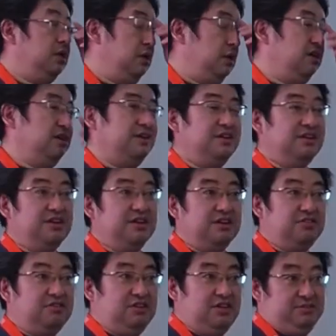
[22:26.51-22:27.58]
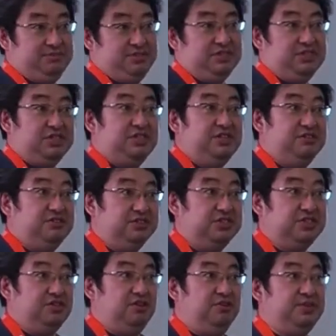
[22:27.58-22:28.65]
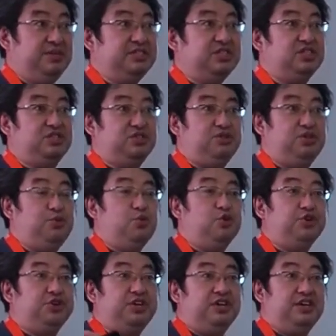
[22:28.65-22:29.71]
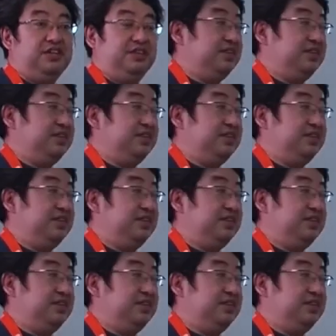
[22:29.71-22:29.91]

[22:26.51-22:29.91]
columns the skills or necessary working in the line.